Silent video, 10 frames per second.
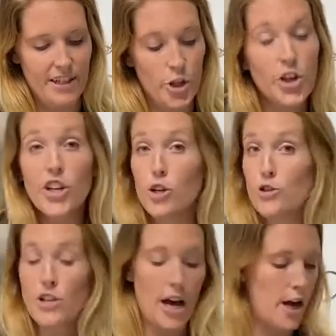You could use
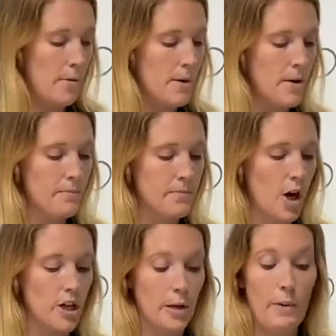
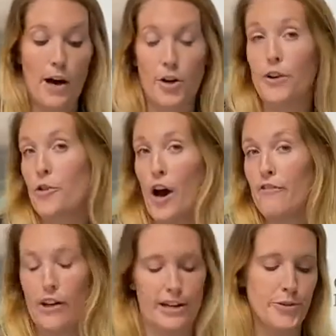garlic powder if you
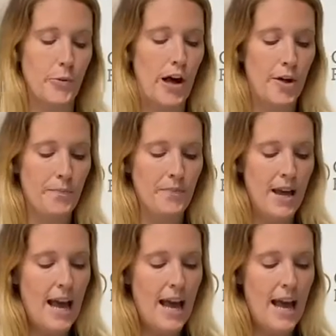have that as well.